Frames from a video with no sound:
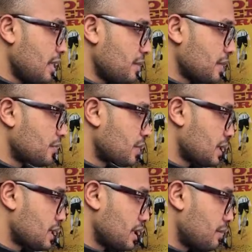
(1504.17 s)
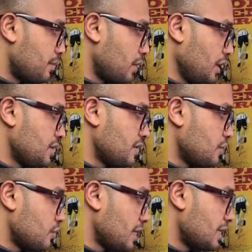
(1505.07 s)
element, for example, is
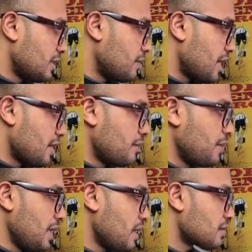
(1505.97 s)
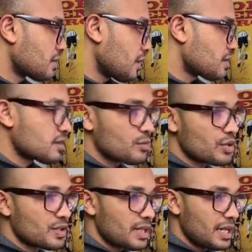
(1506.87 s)
generated by the PS customer
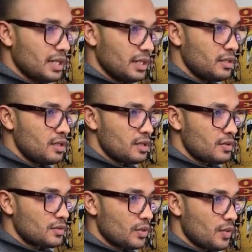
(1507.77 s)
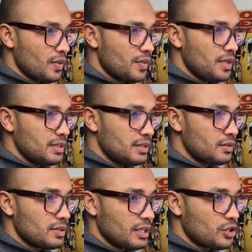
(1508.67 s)
sign-in. So this little
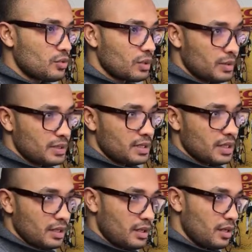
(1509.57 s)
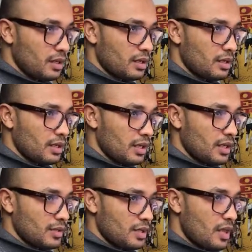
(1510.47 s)
section what we see here
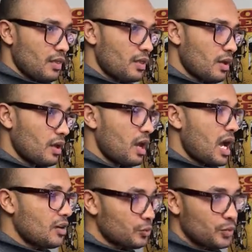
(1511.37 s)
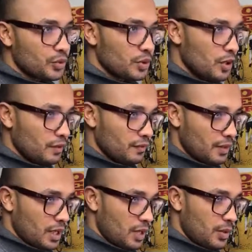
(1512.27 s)
is the output of
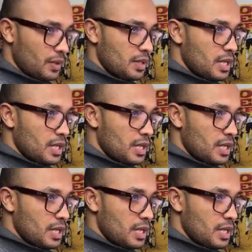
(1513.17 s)
our